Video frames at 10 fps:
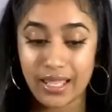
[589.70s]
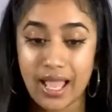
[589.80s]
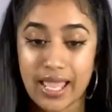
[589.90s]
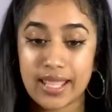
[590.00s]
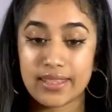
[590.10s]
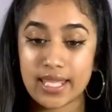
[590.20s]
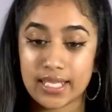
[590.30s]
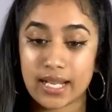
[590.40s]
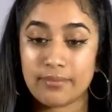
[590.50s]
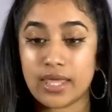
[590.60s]
And then
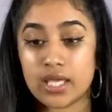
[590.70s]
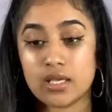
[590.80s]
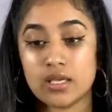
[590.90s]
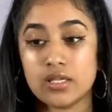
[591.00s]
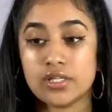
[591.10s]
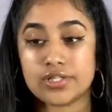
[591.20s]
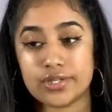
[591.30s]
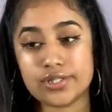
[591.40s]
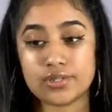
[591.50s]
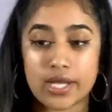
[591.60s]
I'm like
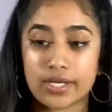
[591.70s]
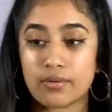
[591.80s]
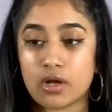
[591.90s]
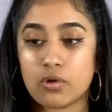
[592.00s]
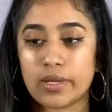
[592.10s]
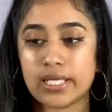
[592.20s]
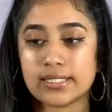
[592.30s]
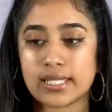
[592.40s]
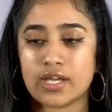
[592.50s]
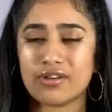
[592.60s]
starting to kind of walk away. And he's
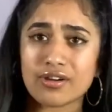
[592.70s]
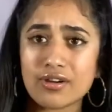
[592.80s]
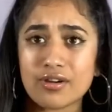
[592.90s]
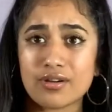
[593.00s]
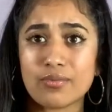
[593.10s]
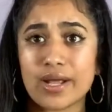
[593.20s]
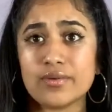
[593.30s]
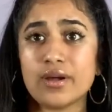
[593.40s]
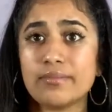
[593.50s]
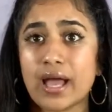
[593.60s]
like, girl, why
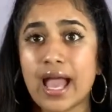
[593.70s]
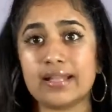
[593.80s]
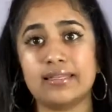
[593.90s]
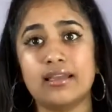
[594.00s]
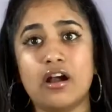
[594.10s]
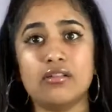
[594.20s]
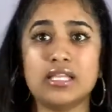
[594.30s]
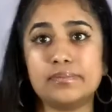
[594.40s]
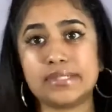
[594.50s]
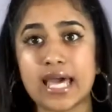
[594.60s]
you acting all
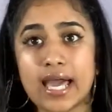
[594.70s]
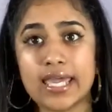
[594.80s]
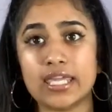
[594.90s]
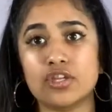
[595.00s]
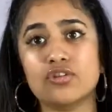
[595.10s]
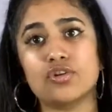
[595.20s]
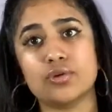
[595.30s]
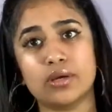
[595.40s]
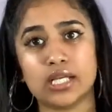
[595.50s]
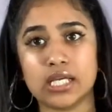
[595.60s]
uptight. You know you
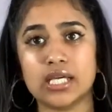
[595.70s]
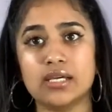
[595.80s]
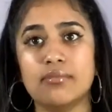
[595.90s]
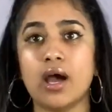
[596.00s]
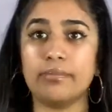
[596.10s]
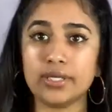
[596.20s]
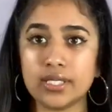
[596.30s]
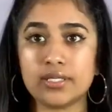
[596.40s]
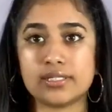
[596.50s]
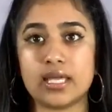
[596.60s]
want to come. Hop
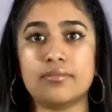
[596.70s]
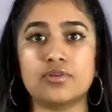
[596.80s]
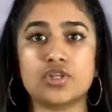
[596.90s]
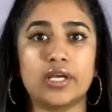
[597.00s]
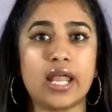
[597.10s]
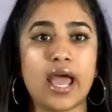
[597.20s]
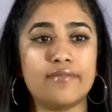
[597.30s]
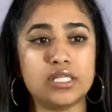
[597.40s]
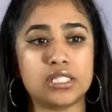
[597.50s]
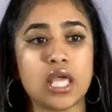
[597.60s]
in. Stop trying to have
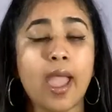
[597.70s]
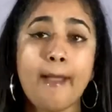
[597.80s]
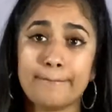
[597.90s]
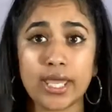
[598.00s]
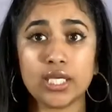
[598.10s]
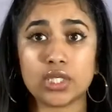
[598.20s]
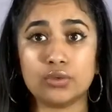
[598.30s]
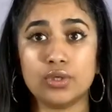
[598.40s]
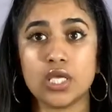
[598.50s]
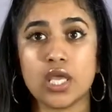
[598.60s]
us beg
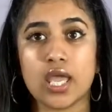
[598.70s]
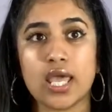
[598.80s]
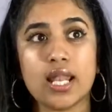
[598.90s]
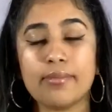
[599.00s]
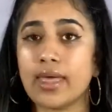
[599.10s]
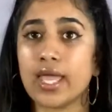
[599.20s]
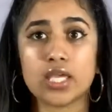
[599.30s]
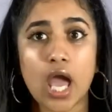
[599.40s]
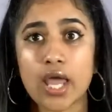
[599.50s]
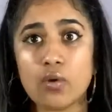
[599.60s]
you. And I'm like,
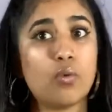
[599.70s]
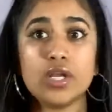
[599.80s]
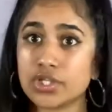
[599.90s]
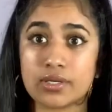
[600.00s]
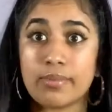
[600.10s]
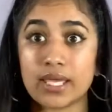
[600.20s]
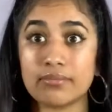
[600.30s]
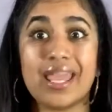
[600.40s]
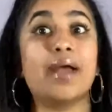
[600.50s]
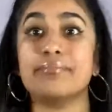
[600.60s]
I don't want you to beg
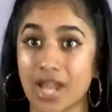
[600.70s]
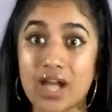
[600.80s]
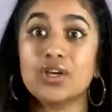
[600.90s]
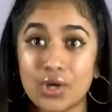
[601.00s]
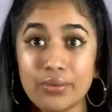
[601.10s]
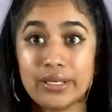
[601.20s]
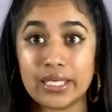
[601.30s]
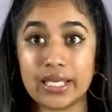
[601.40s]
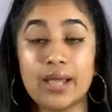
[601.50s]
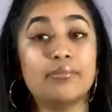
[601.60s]
me. I'm not
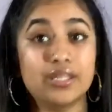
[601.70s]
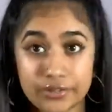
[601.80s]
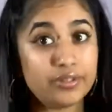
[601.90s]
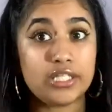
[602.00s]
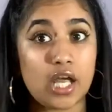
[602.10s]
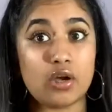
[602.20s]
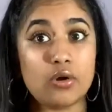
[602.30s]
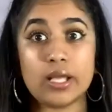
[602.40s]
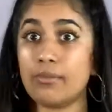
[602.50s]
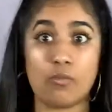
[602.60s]
going. I'm literally not going. I'm